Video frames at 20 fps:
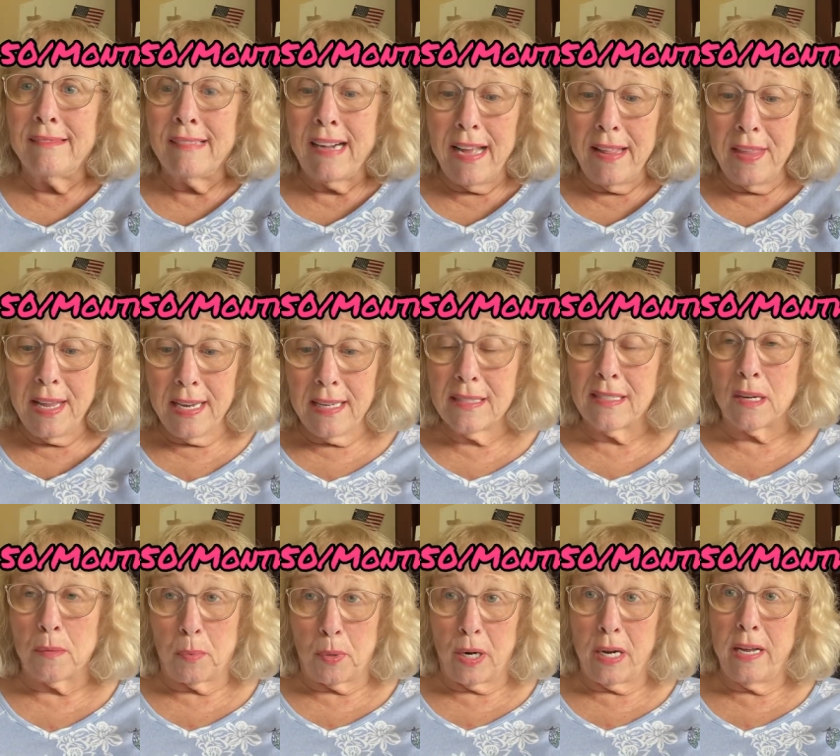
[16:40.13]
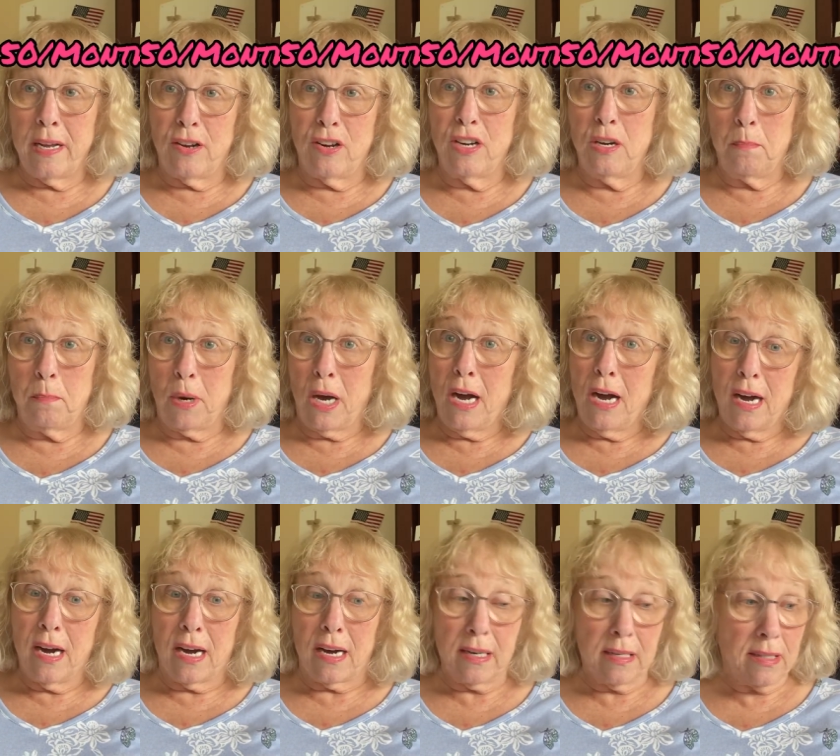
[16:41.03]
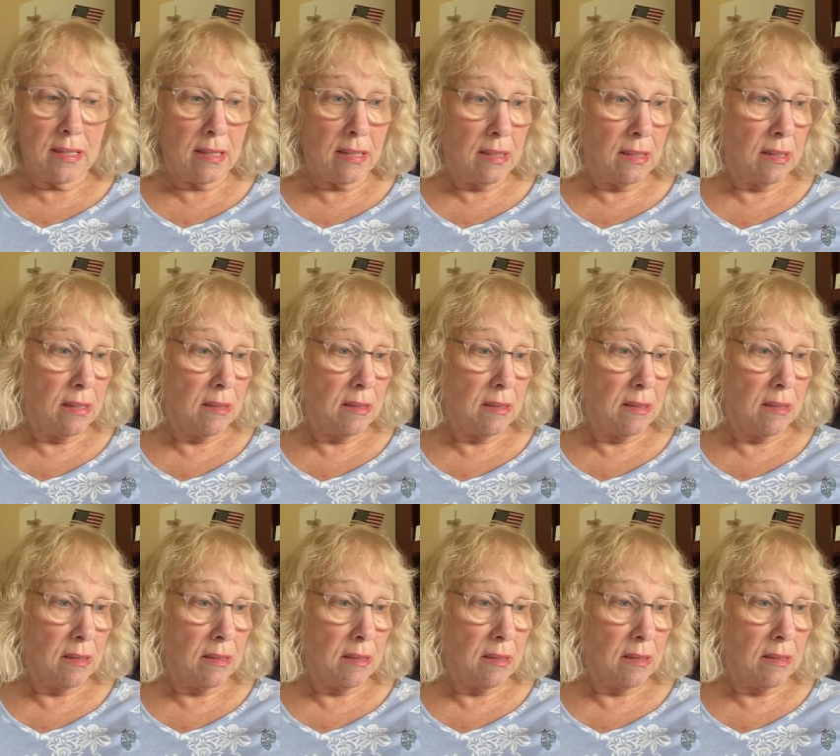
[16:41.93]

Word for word: I think it's a pretty good box.